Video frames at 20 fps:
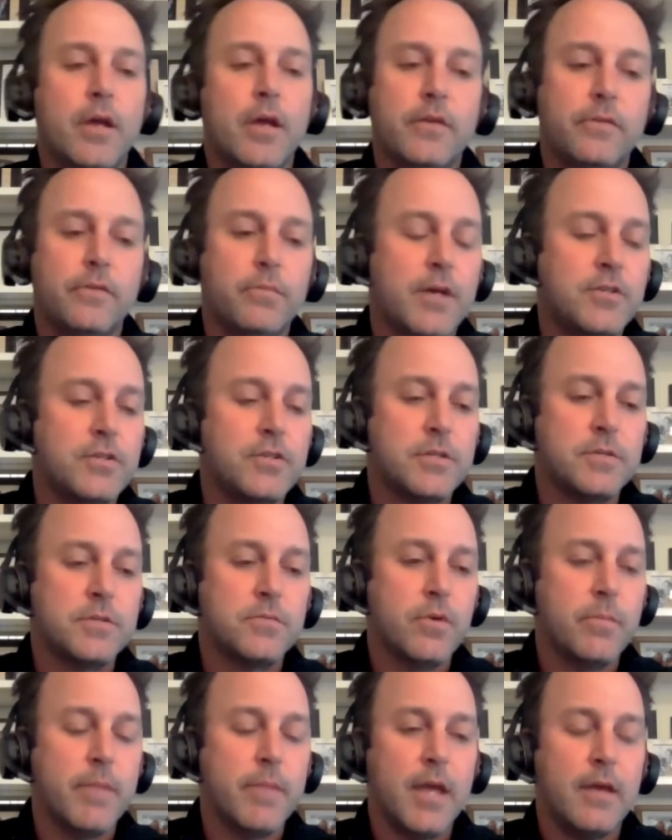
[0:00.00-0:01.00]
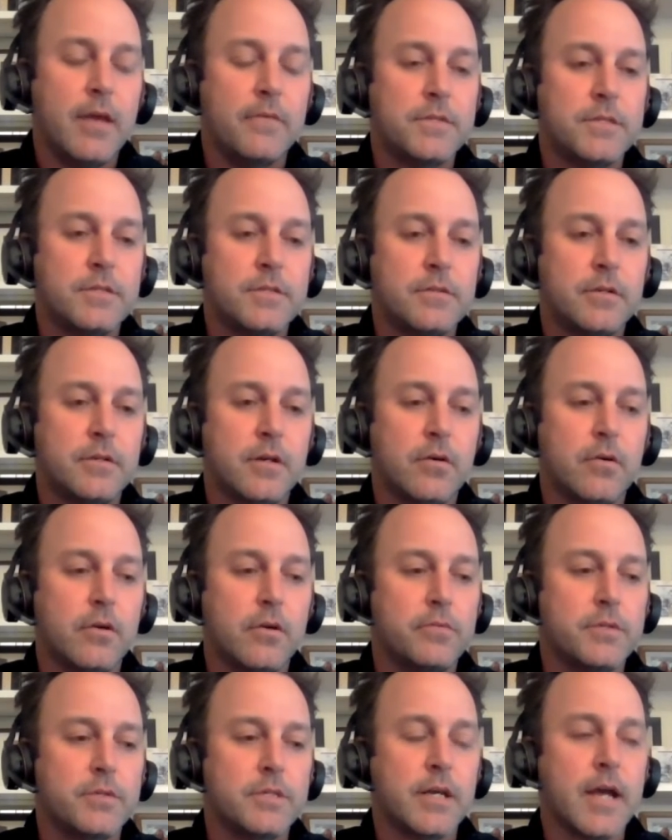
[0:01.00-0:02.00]
as much as we may have,
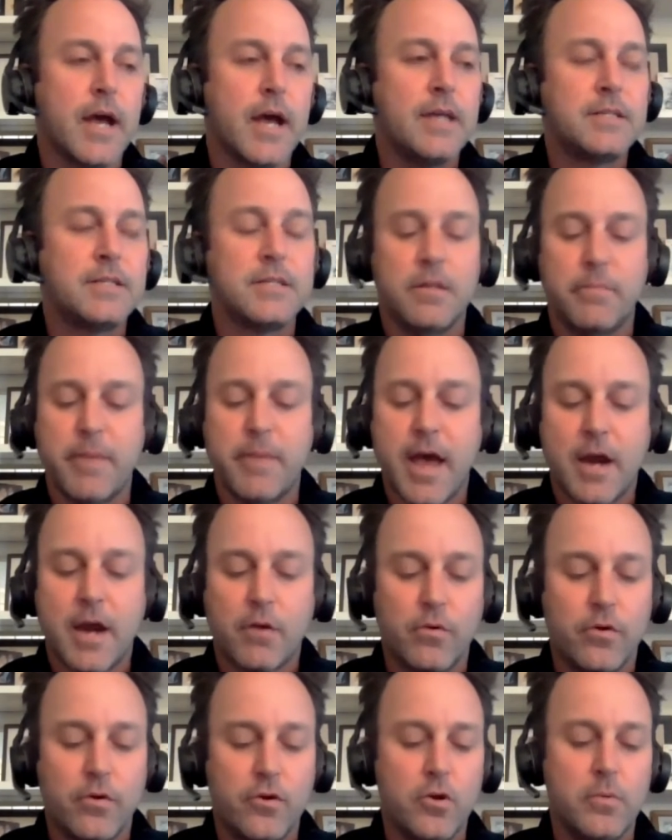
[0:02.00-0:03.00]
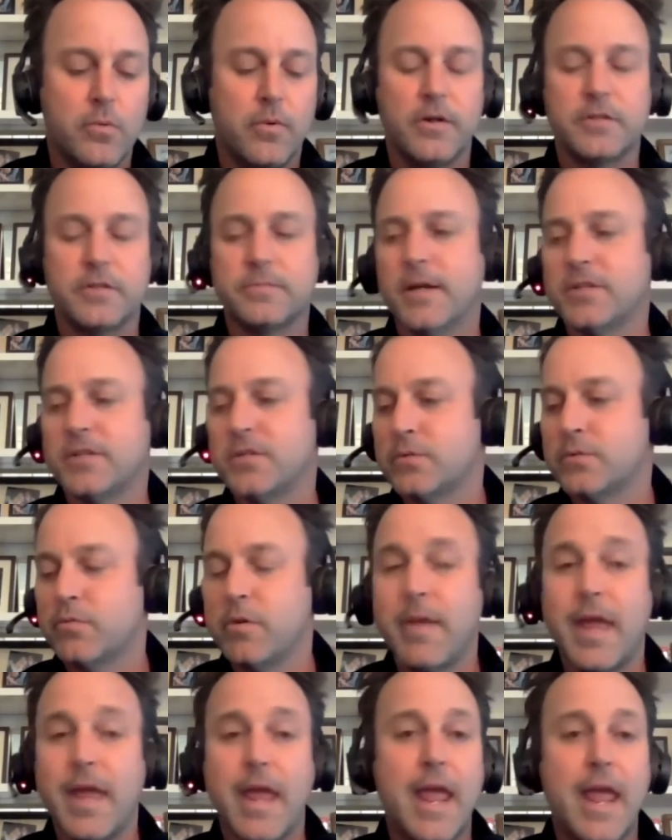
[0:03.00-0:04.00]
it was the guys in the back room, or as much as we
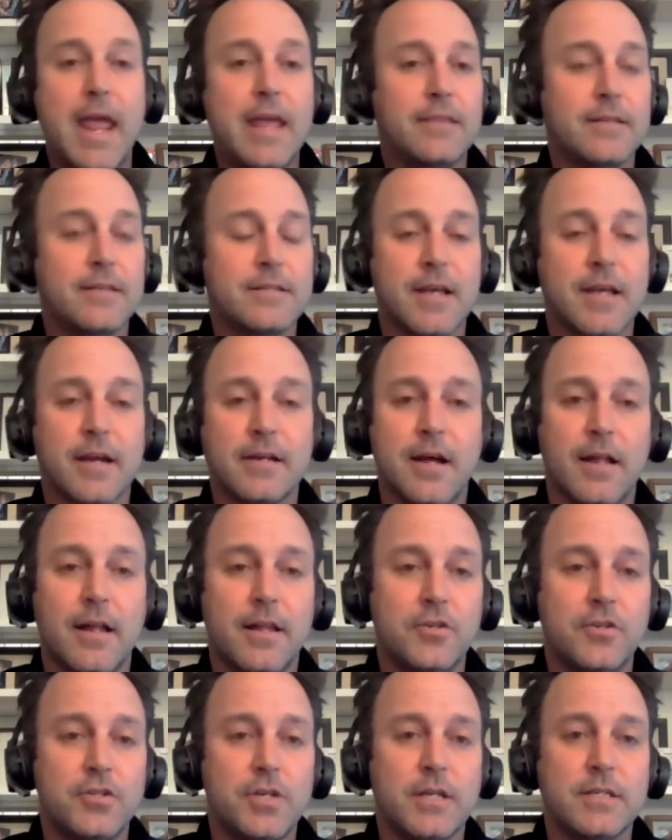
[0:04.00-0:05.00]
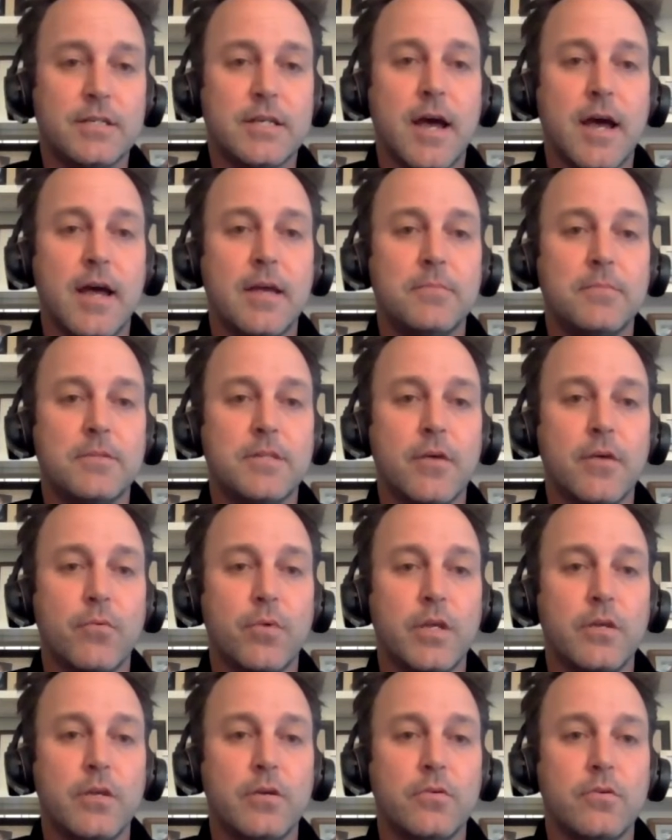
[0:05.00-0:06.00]
may hate the technology at times that
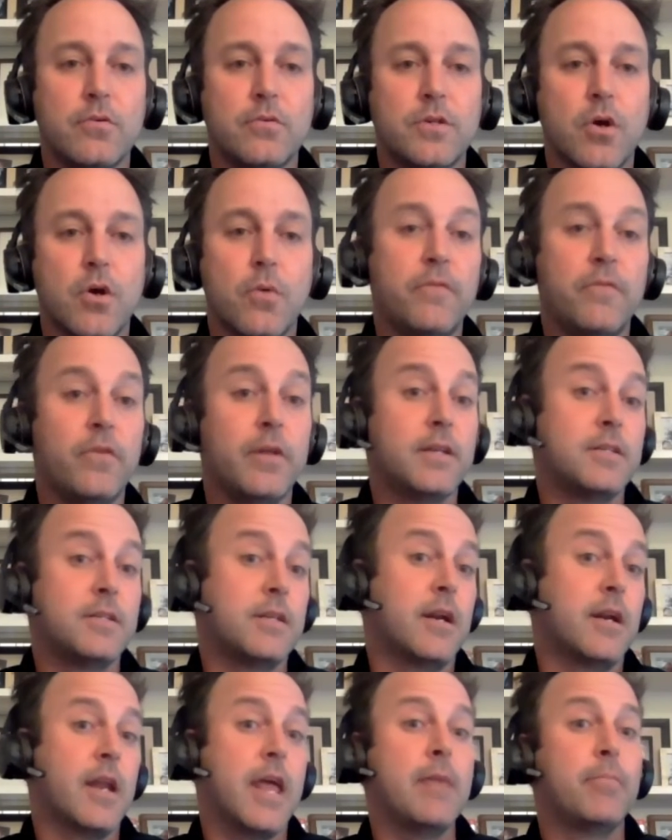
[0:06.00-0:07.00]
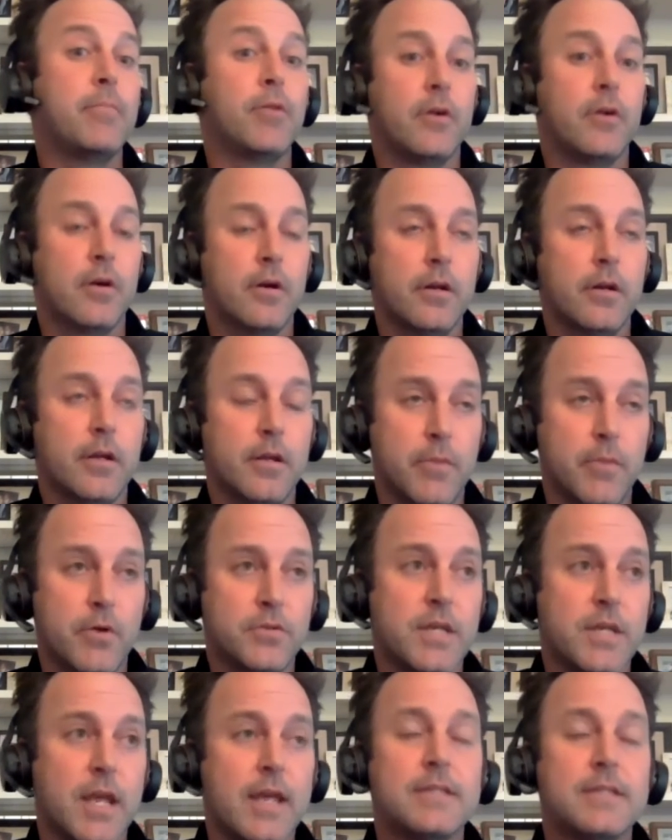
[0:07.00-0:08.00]
we use, hopefully it's an enabler in
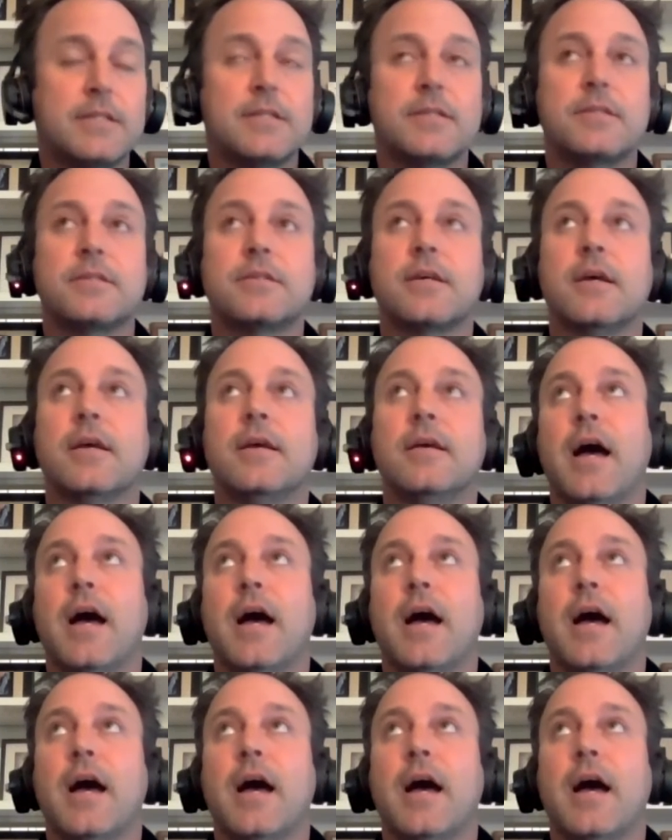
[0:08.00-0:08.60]
most cases.